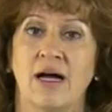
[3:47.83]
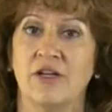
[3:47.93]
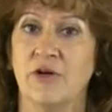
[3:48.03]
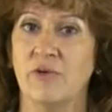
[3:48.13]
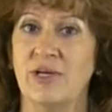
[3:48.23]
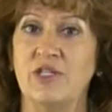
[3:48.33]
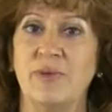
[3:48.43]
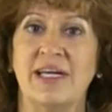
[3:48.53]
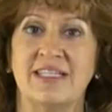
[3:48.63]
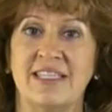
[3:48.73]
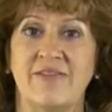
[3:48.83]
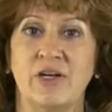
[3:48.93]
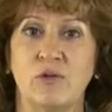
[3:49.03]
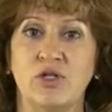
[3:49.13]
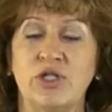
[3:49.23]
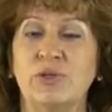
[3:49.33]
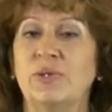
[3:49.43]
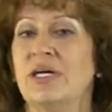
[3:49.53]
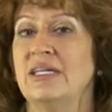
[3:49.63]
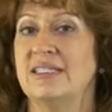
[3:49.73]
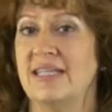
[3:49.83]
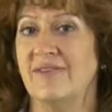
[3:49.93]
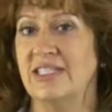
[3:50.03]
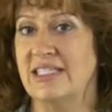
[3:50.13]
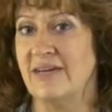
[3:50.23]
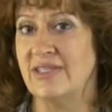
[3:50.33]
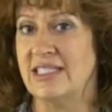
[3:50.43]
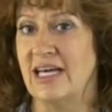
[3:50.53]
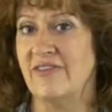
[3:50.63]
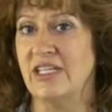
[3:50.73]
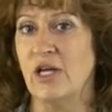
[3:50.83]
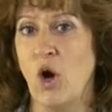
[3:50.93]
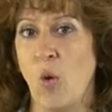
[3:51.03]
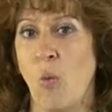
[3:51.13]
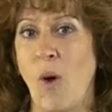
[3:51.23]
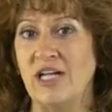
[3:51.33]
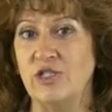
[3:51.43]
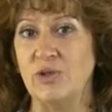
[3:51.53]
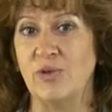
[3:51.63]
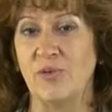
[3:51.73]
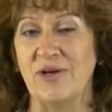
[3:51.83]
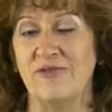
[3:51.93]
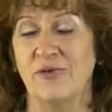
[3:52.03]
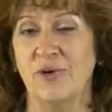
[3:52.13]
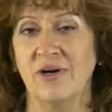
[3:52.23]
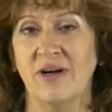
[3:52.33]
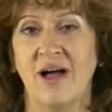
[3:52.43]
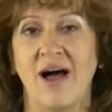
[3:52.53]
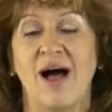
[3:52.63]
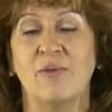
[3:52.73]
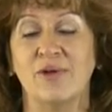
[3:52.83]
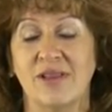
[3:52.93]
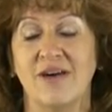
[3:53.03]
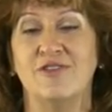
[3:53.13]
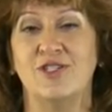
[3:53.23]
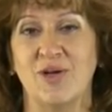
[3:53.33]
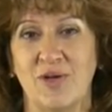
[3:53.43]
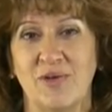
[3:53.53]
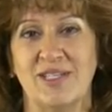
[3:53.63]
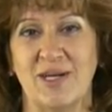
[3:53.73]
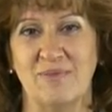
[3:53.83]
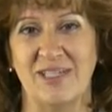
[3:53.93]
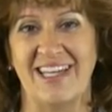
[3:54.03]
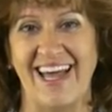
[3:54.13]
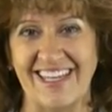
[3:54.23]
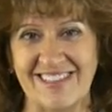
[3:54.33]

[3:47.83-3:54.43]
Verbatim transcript: you can reach me at seven oh two, seven seven seven, one two three four. I would love to show you this home today.